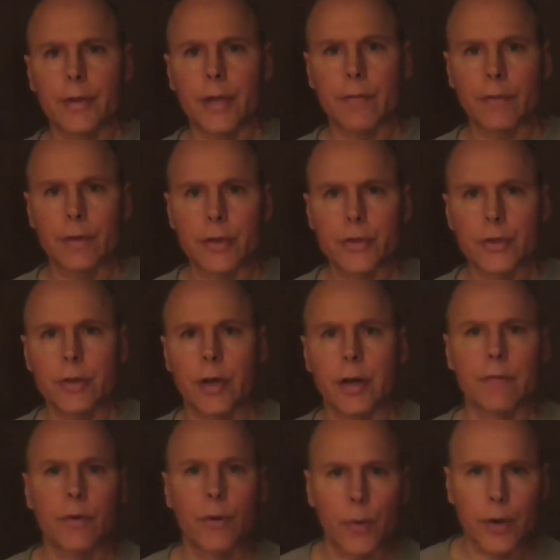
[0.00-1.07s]
definition
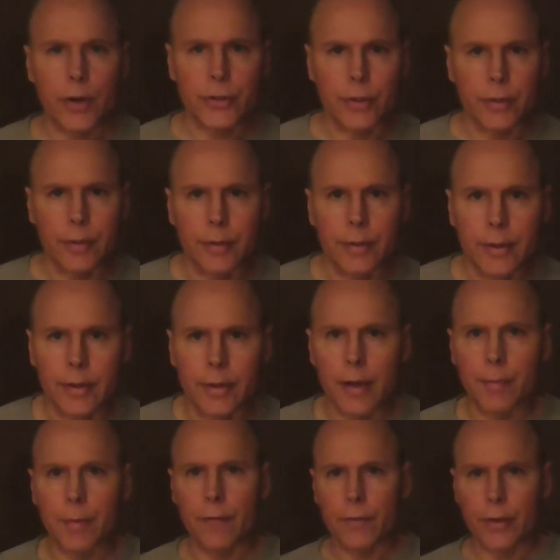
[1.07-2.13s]
of coercion.
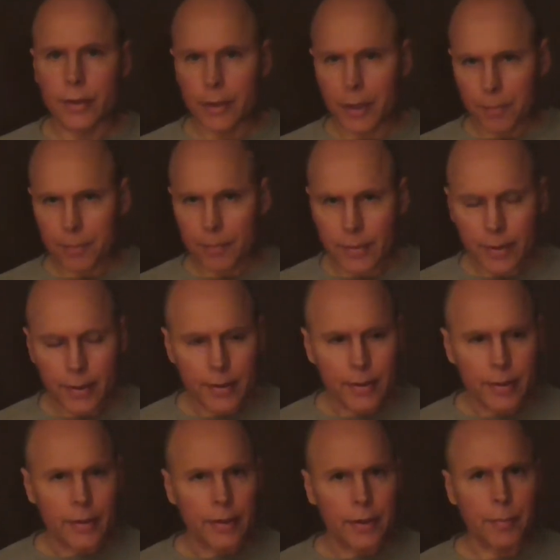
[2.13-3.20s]
I mean, I've looked it up
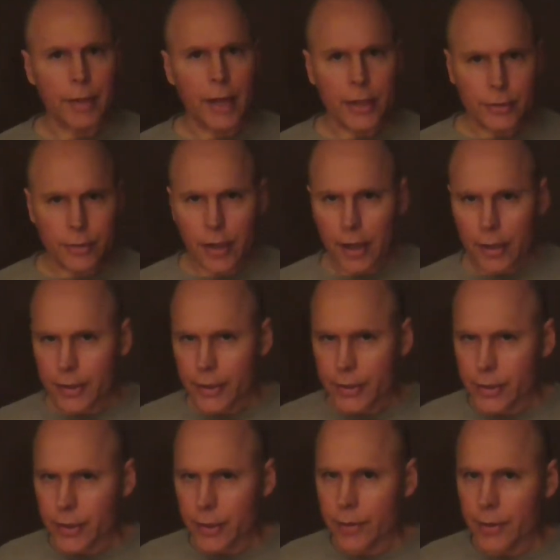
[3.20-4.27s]
in the Black's Law
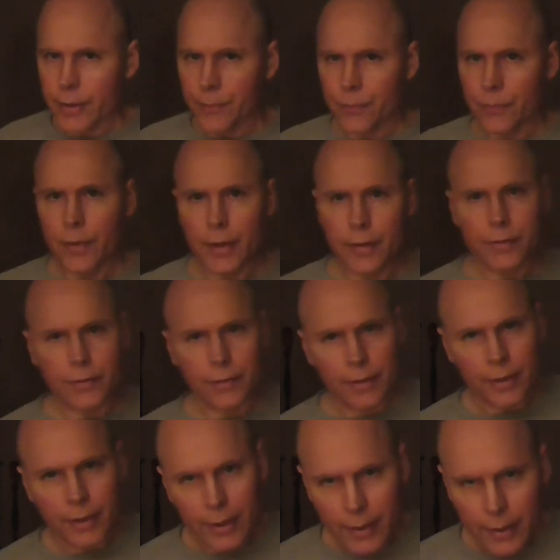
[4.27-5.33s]
Dictionary. It's
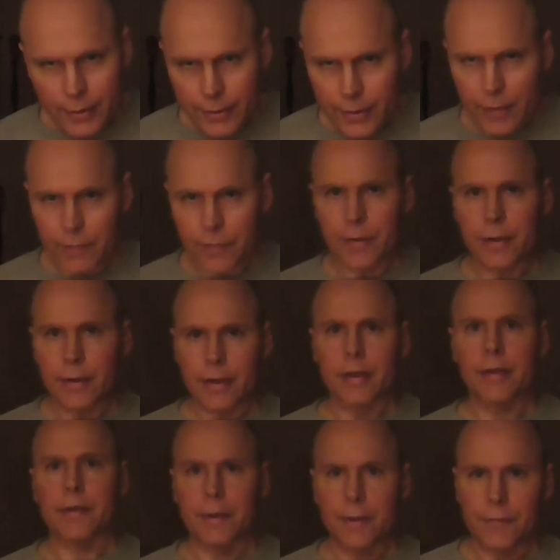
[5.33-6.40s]
definitely,
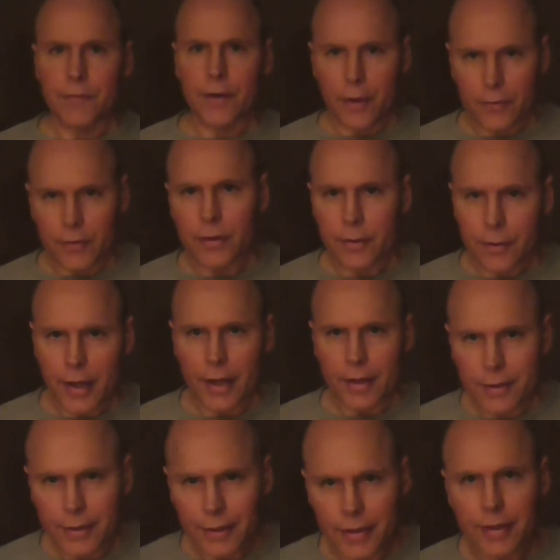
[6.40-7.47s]
it falls under
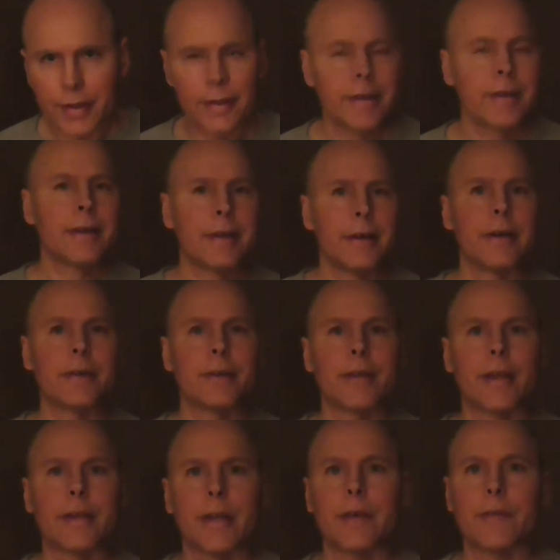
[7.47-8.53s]
that
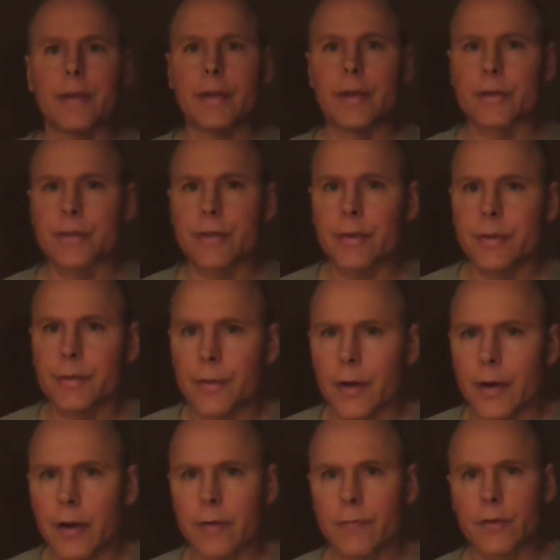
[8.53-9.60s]
definition
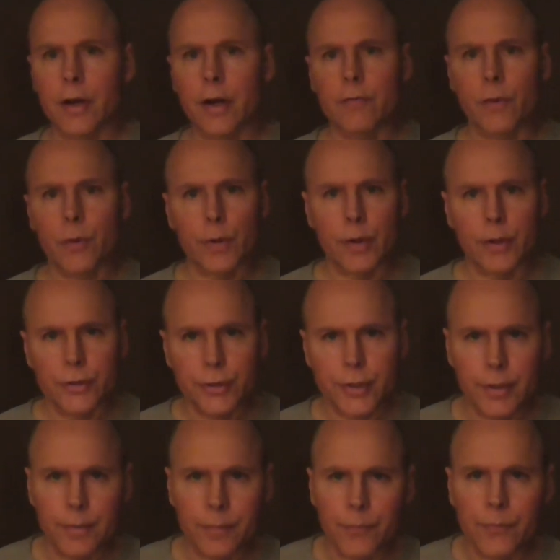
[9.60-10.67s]
of
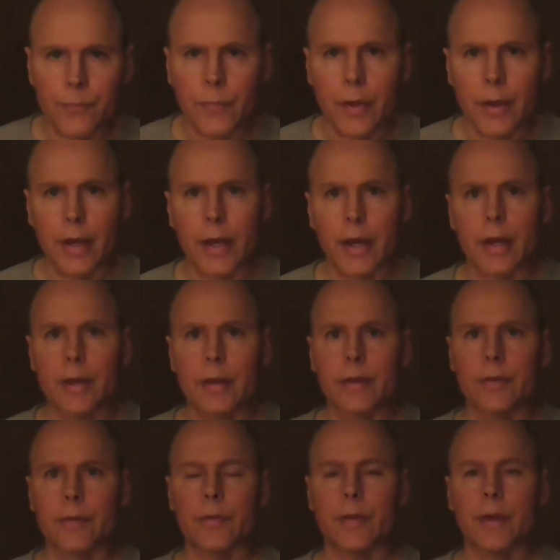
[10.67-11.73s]
coercion,
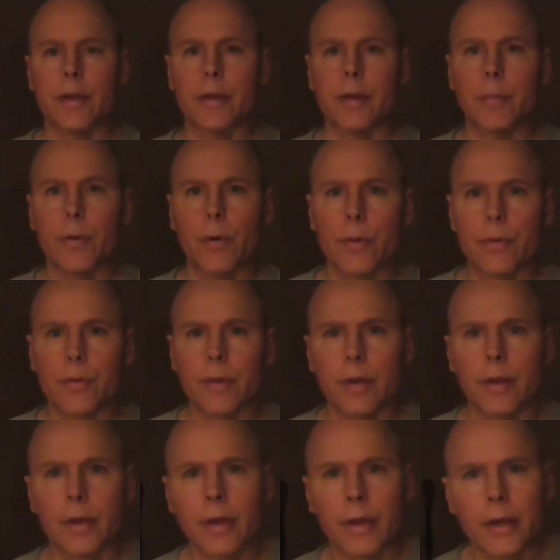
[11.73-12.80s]
and they both
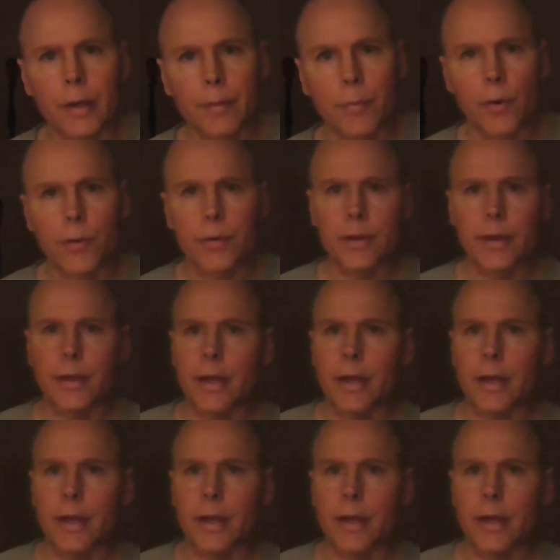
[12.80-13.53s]
in